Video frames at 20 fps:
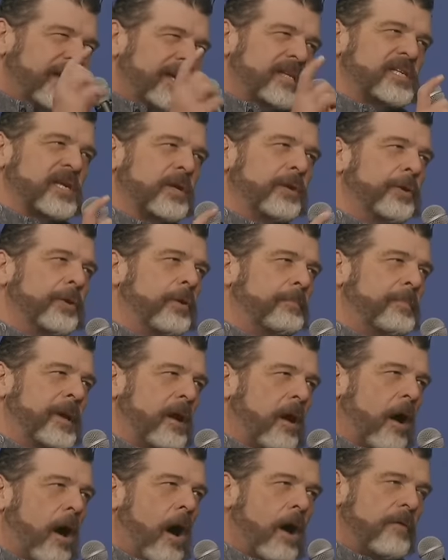is a little bit
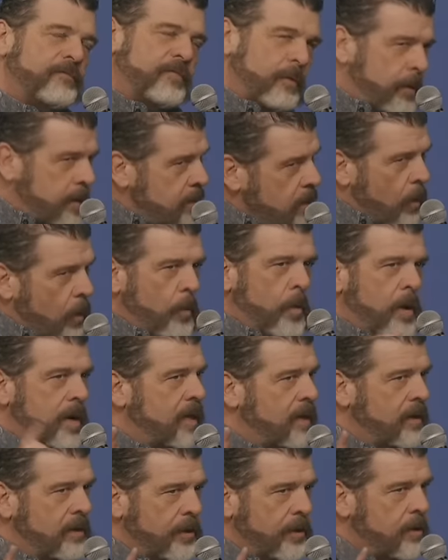off and we don't want
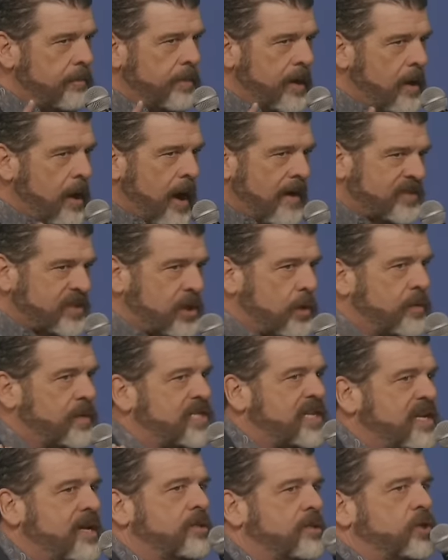it a little bit off. So
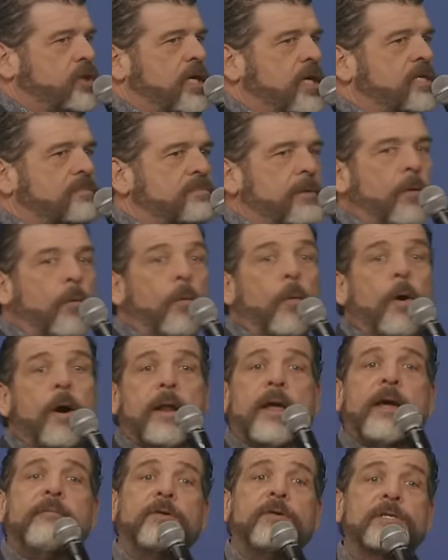it's the adjustment.
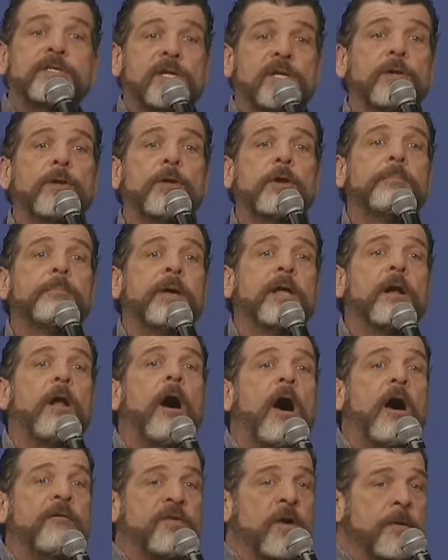Whatever is a little bit
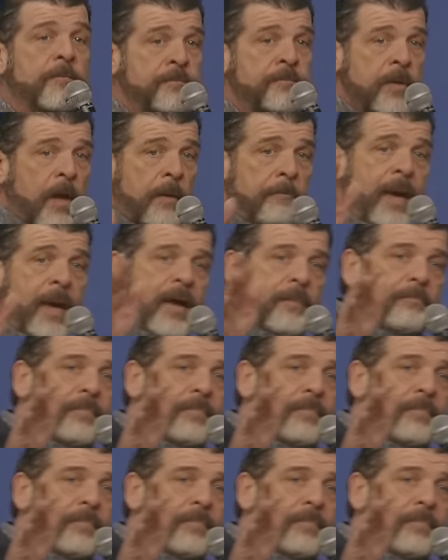off, may it